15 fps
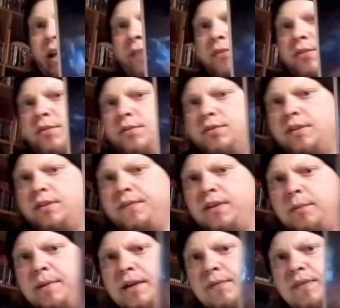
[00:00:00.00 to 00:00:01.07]
have to do something
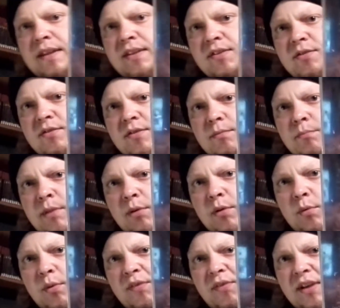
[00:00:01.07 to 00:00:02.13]
about these mirror
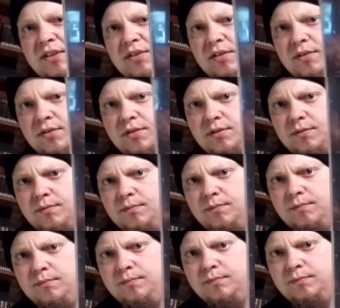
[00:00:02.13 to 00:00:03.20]
reflections
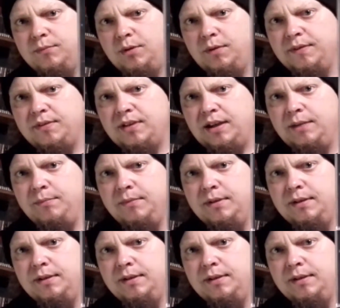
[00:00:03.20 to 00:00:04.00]
all the time.